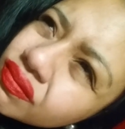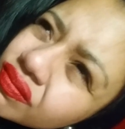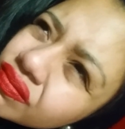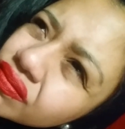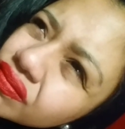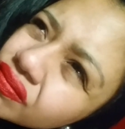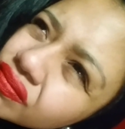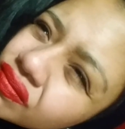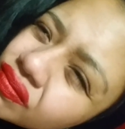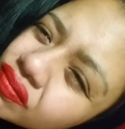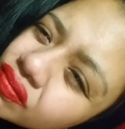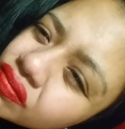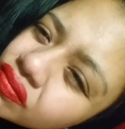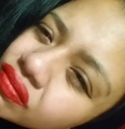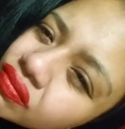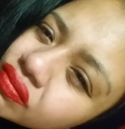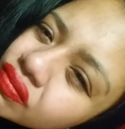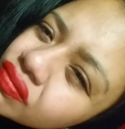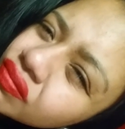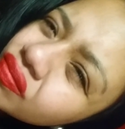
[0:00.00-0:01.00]

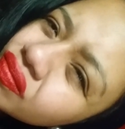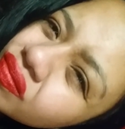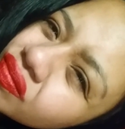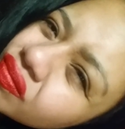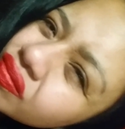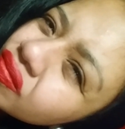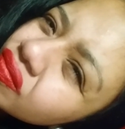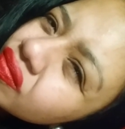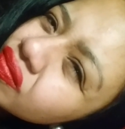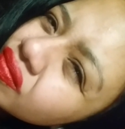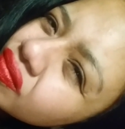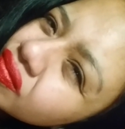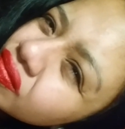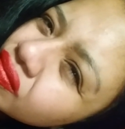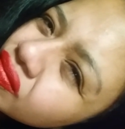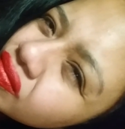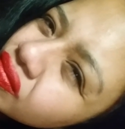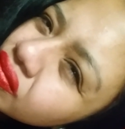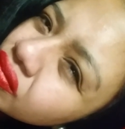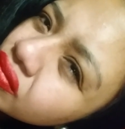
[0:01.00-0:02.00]

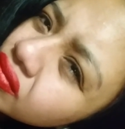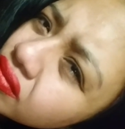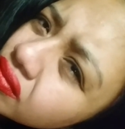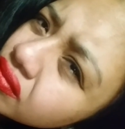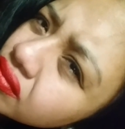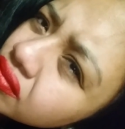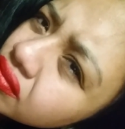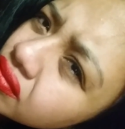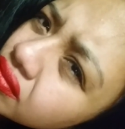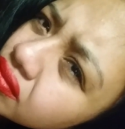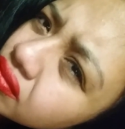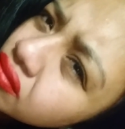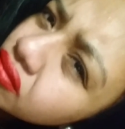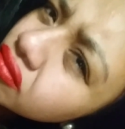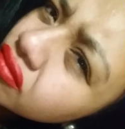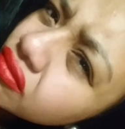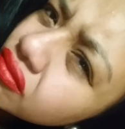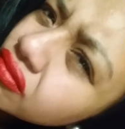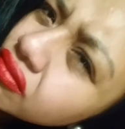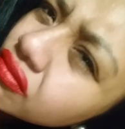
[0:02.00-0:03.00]

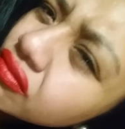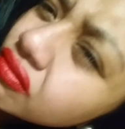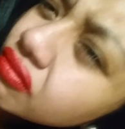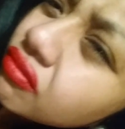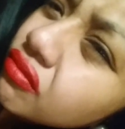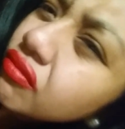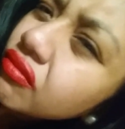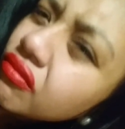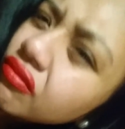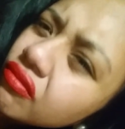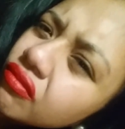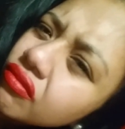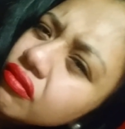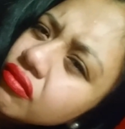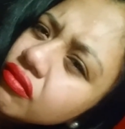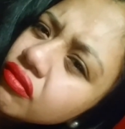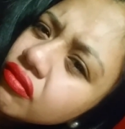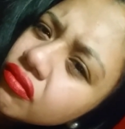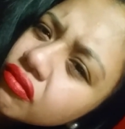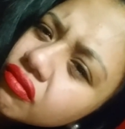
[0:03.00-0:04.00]

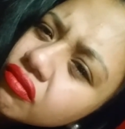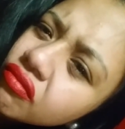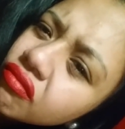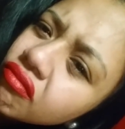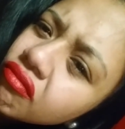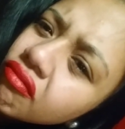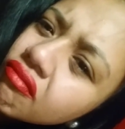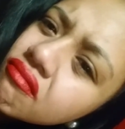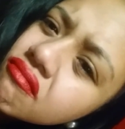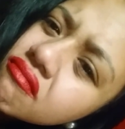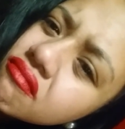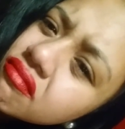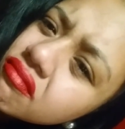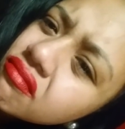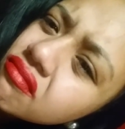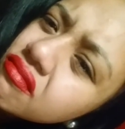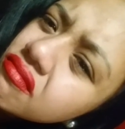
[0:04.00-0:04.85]
Nothing is said.